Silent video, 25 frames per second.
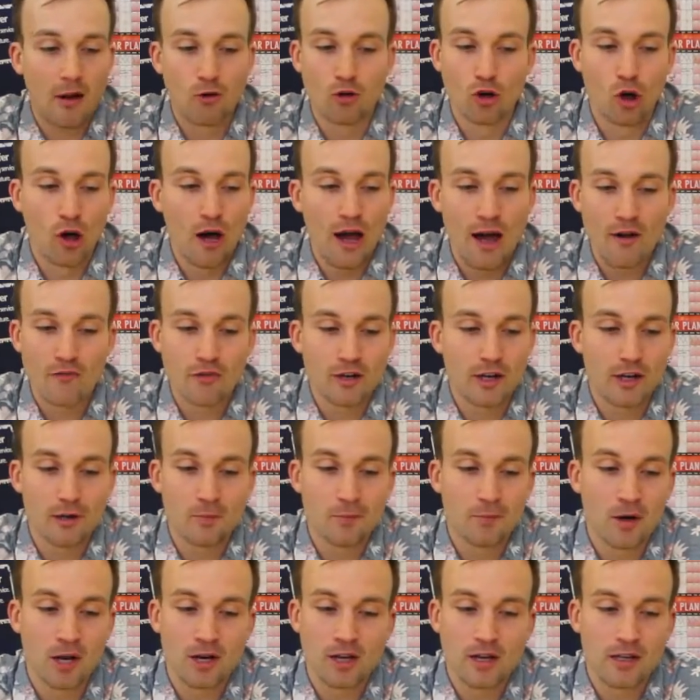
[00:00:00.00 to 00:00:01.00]
not having
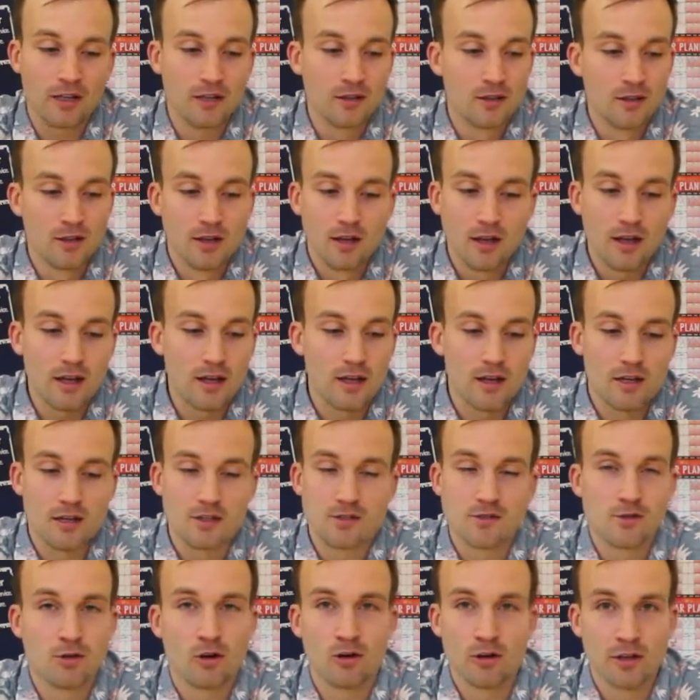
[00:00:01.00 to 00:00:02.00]
any money
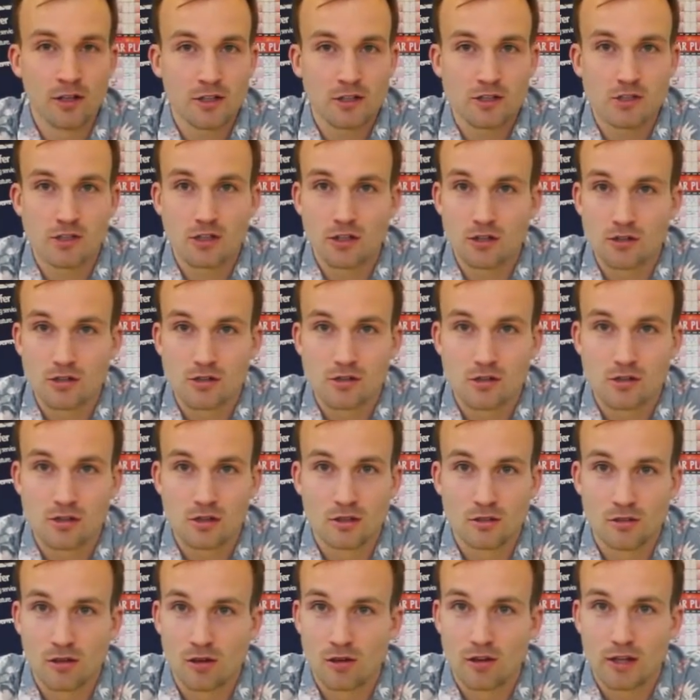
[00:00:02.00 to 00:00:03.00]
is not an excuse
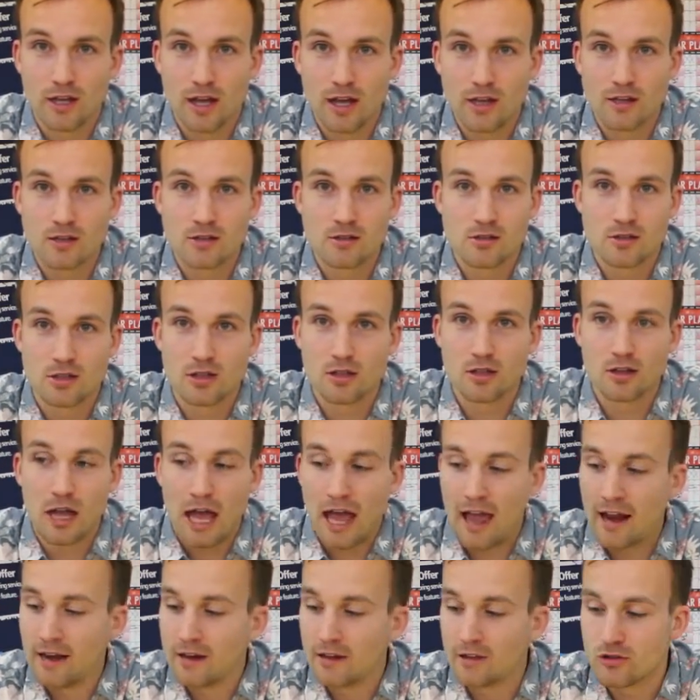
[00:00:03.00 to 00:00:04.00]
to not get
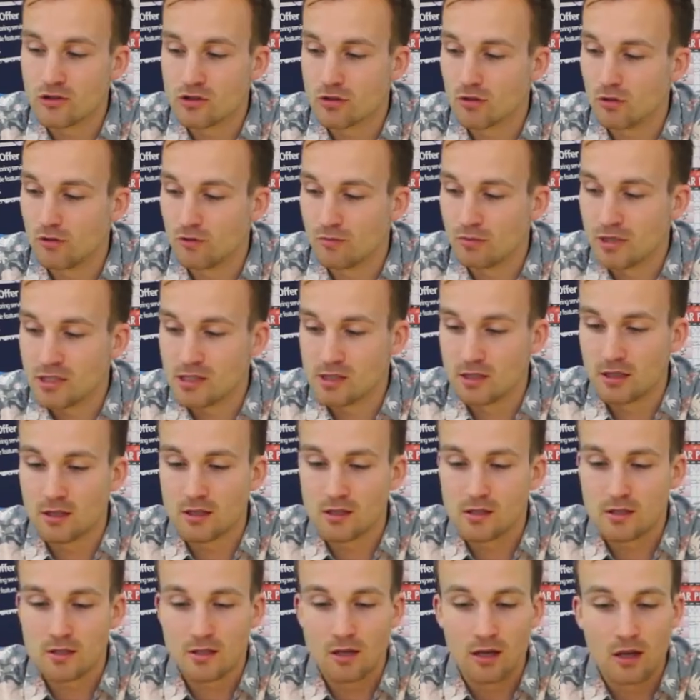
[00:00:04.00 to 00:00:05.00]
into any sort of
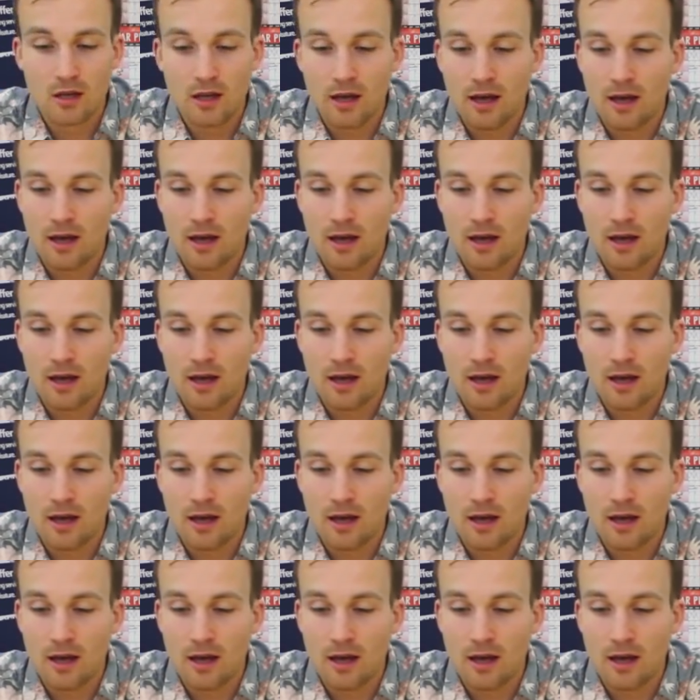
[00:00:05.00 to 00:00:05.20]
business.